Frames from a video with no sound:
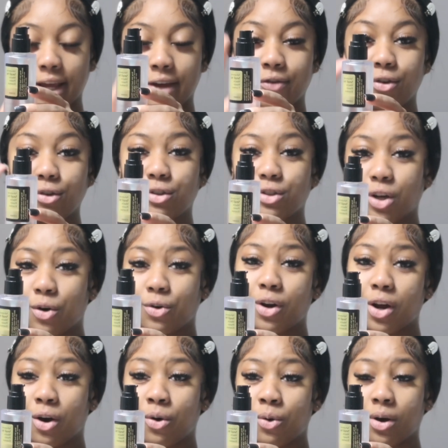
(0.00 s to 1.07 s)
If you don't
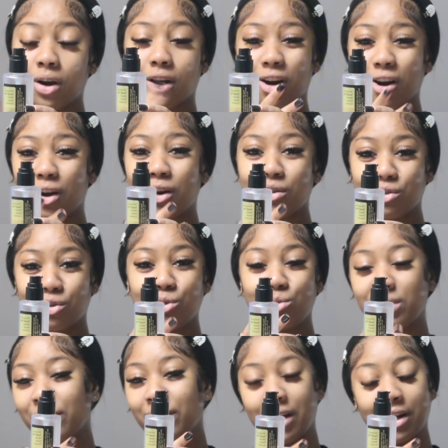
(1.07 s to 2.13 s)
know, girl, you
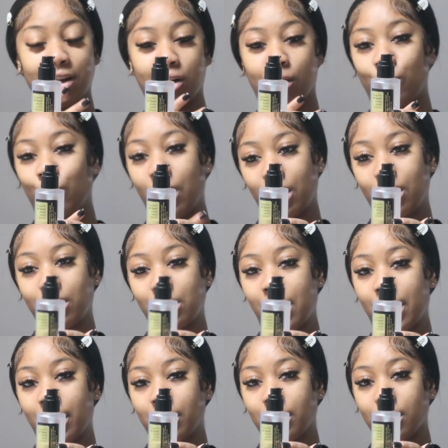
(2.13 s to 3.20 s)
live under a rock.
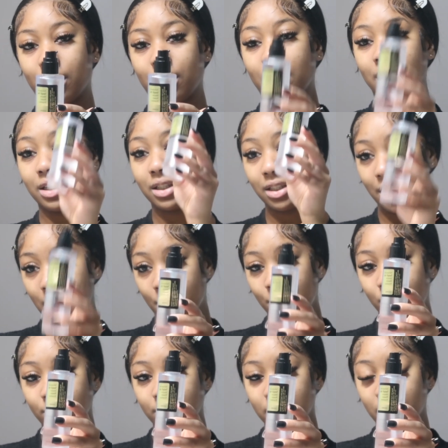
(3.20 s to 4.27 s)
Like, Snail
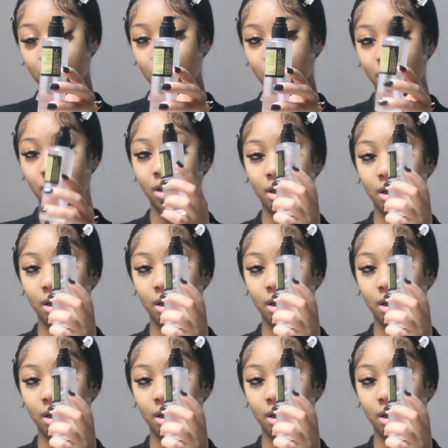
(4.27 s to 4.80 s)
Mucin,